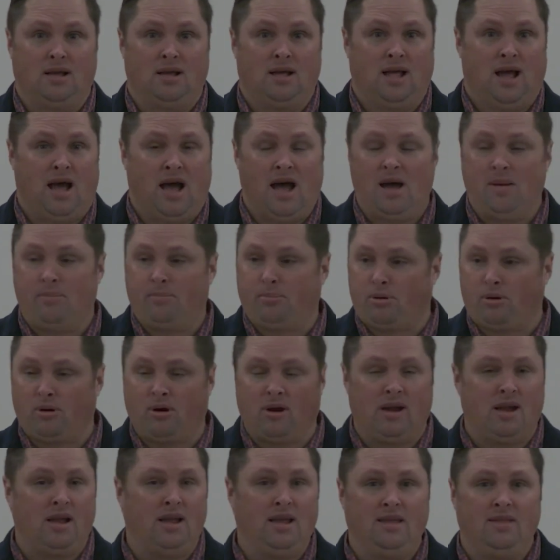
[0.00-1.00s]
I
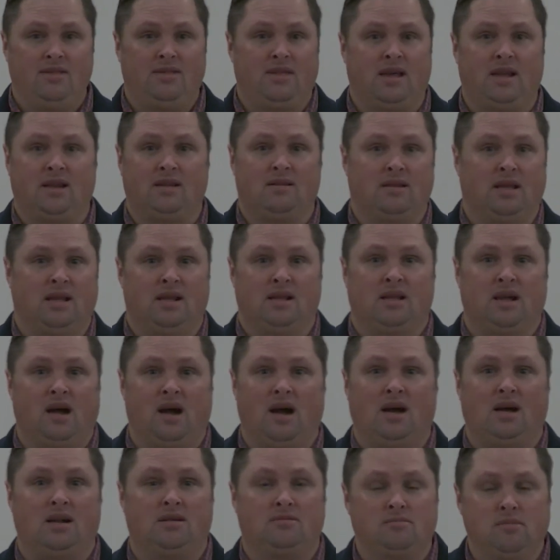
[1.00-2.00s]
pray that, that
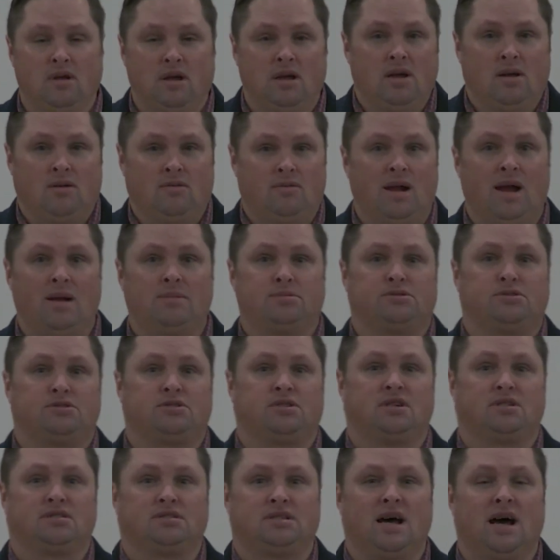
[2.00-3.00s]
God raptures
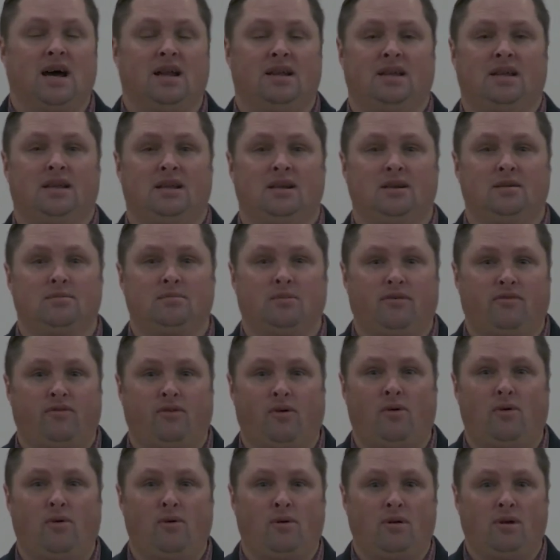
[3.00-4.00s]
us out of here
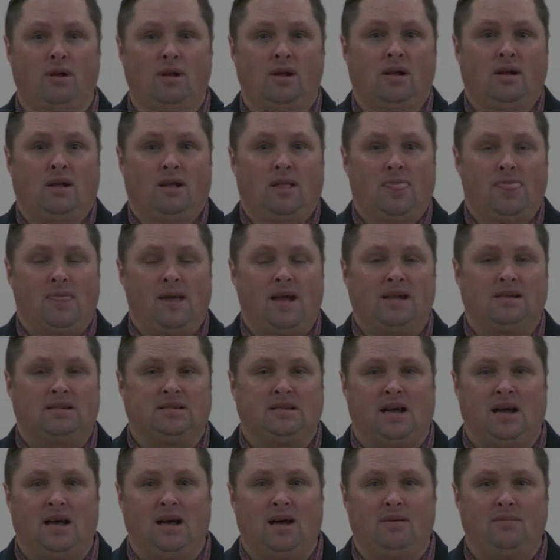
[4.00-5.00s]
before that
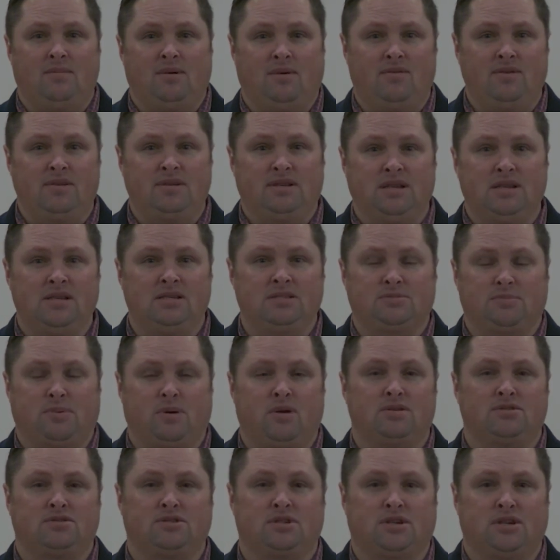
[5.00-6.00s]
time of intense
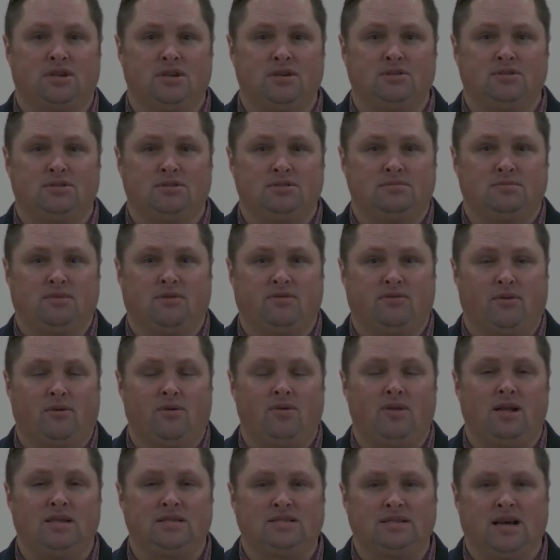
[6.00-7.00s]
persecution, before
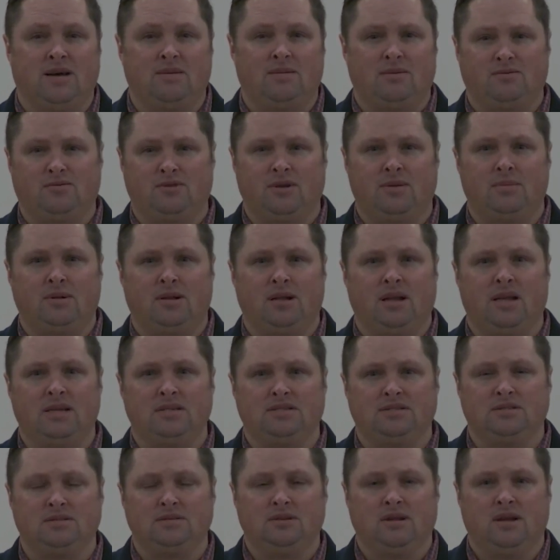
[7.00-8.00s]
that time of
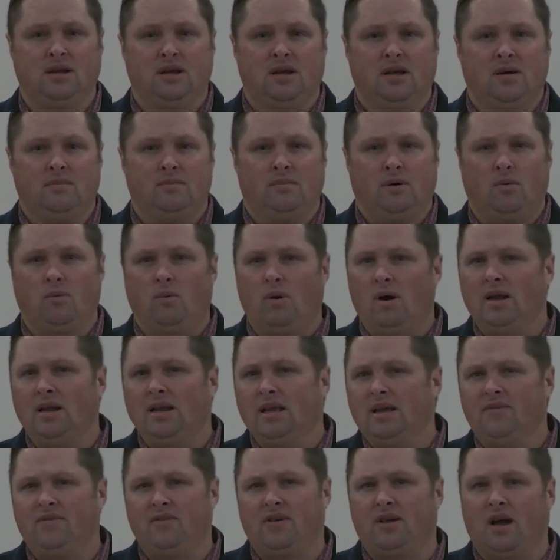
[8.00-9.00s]
tribulation. But what
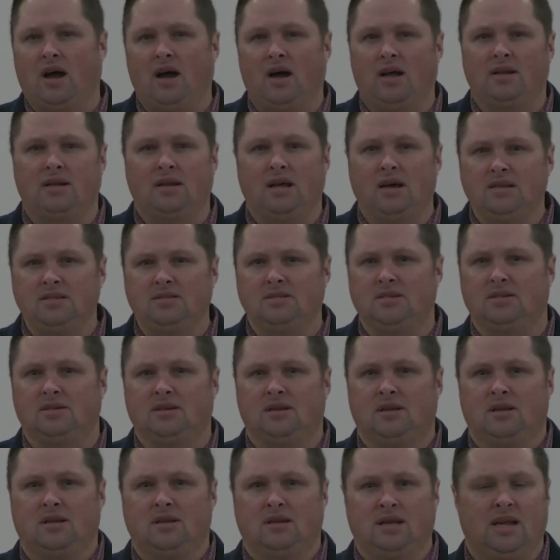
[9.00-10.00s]
if God doesn't
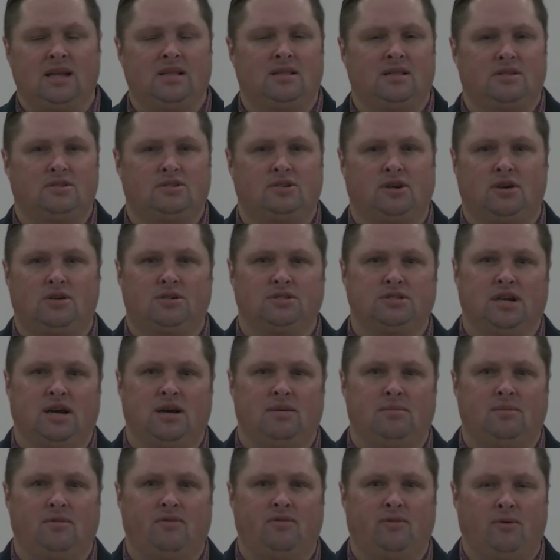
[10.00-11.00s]
take the church
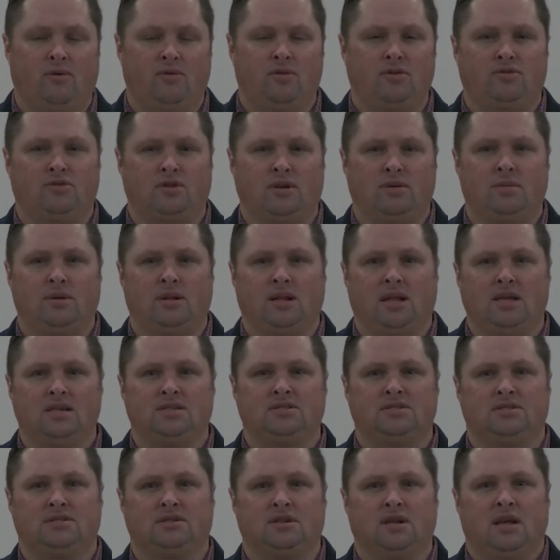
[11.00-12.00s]
out before the
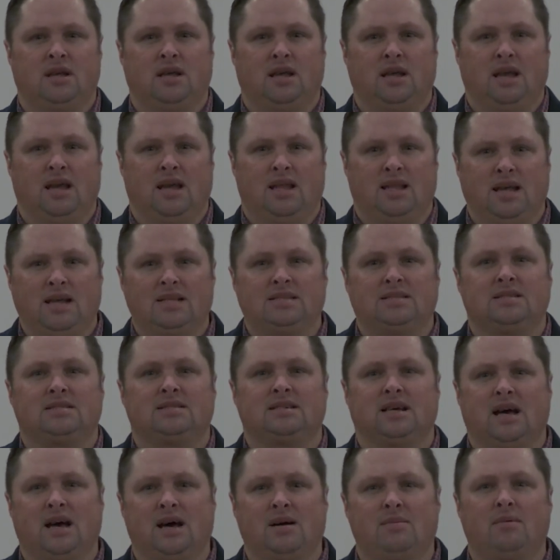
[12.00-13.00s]
tribulation? And that's a
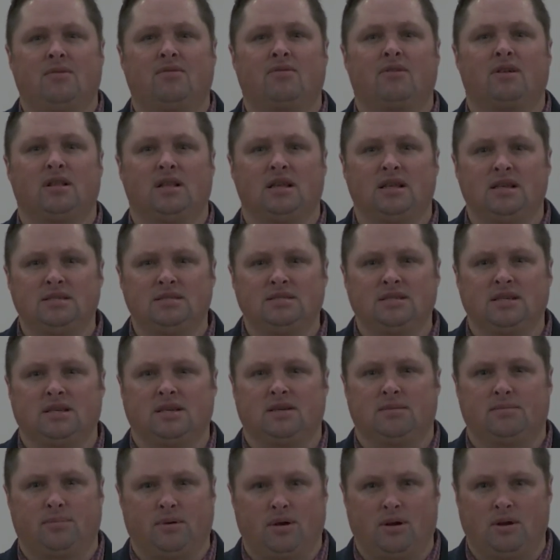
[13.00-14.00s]
time of cleansing
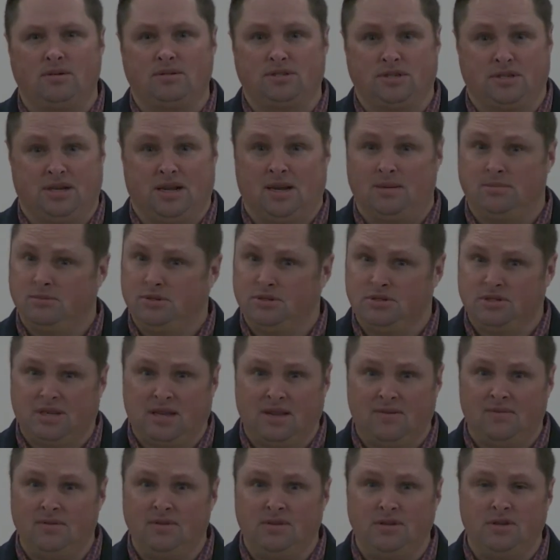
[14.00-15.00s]
and purging. I'm just
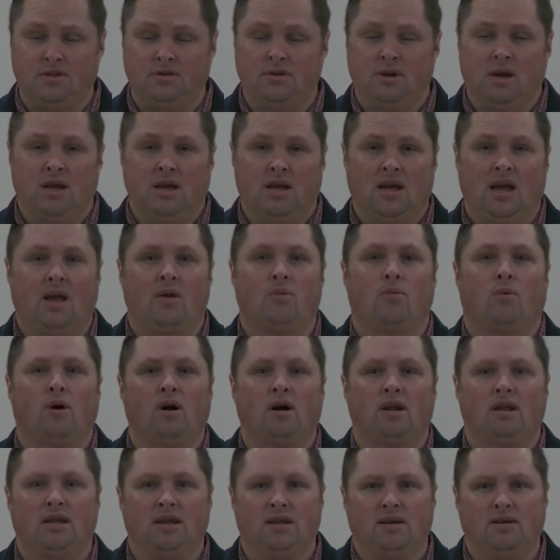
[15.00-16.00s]
giving you a
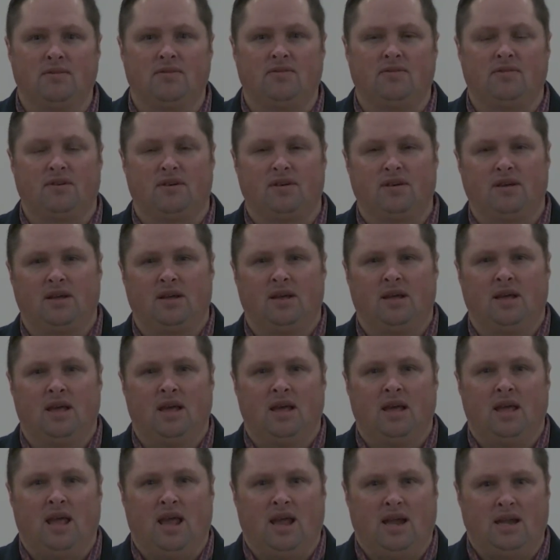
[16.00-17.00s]
what if.
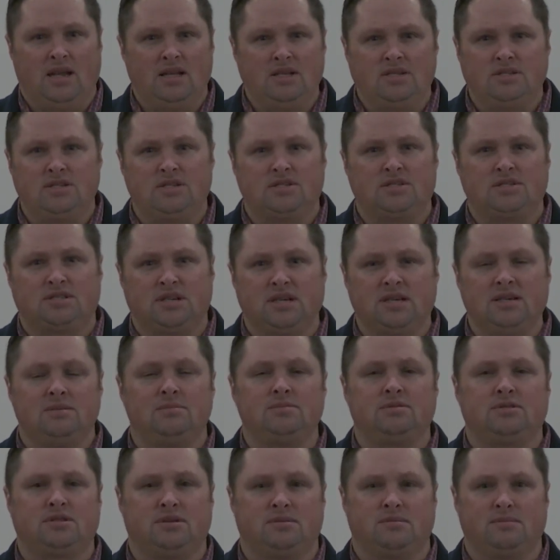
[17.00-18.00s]
And it just
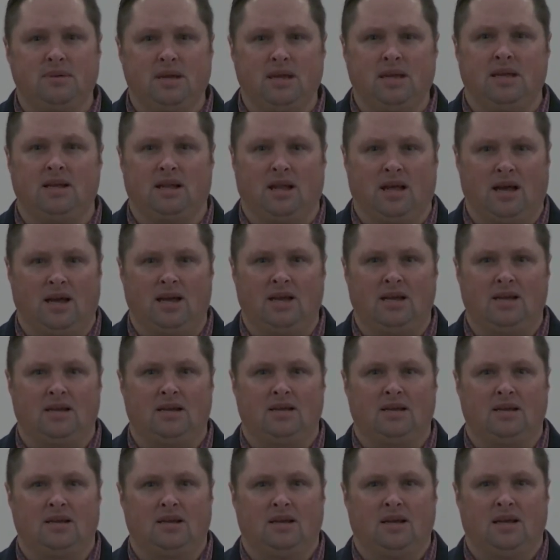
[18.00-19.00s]
seems to me like
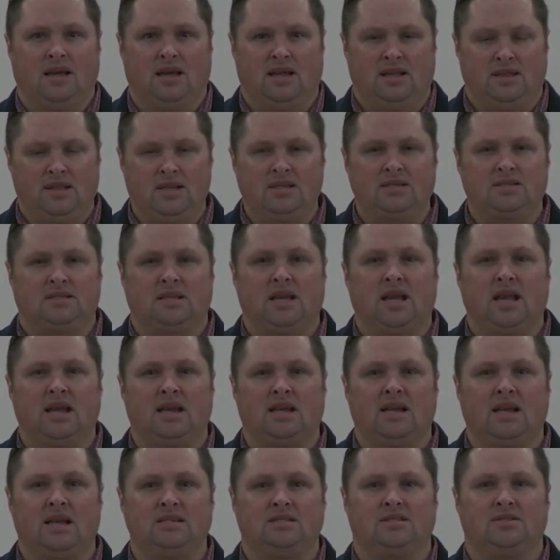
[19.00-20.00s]
in this day
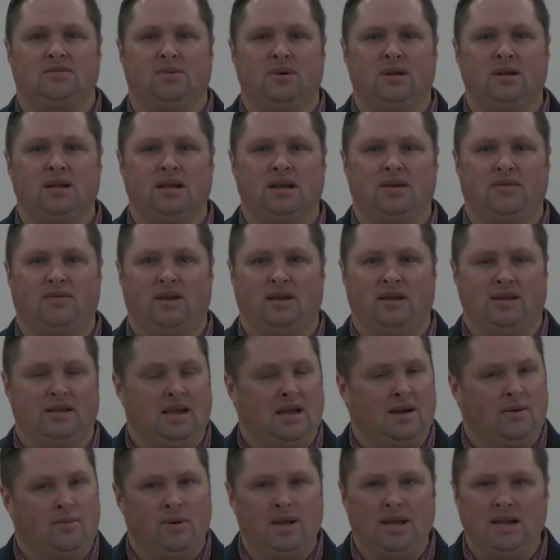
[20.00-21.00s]
and age that we live in,
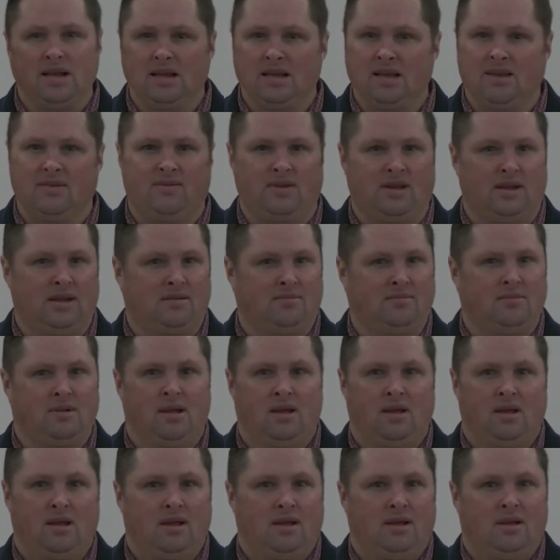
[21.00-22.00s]
now we live in
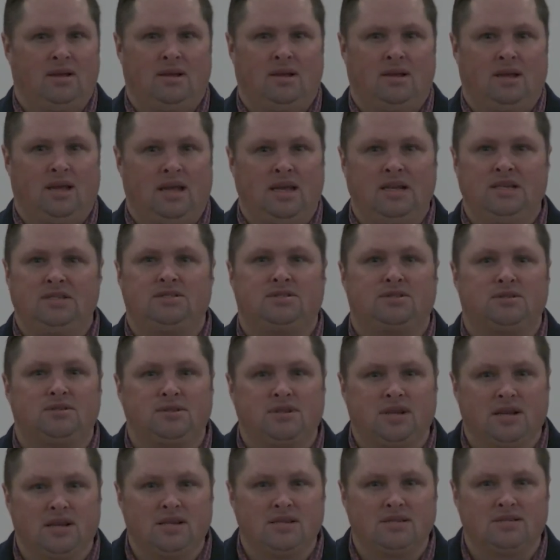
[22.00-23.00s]
eastern
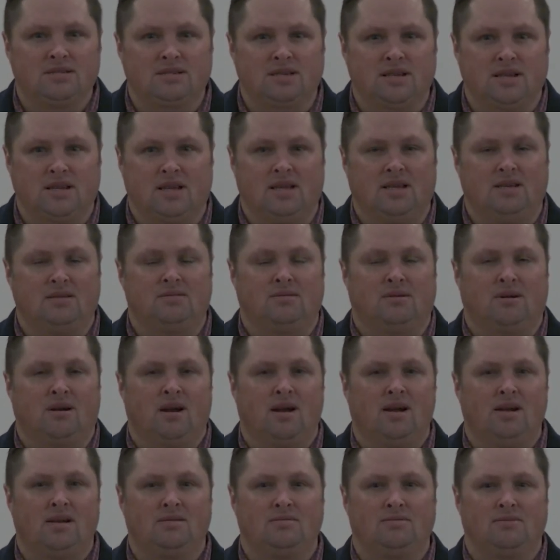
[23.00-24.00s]
Tennessee,
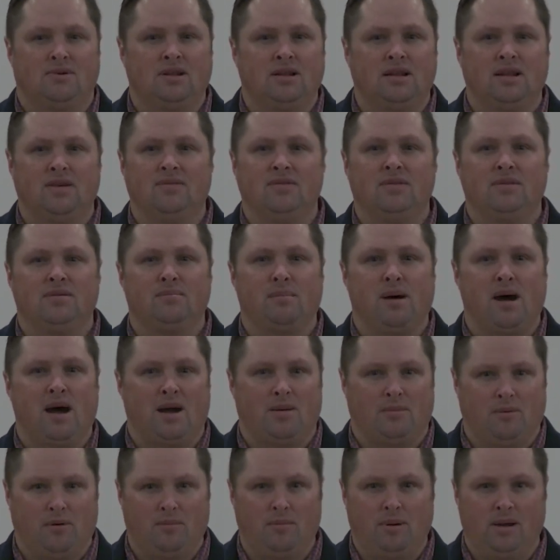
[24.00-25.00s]
right? We live in the
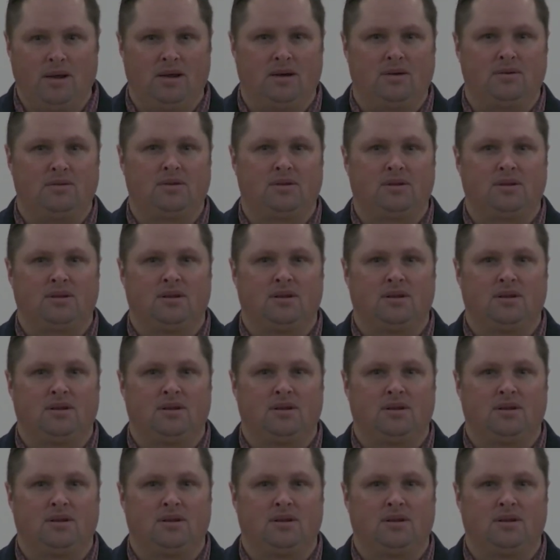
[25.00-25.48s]
Bible Belt.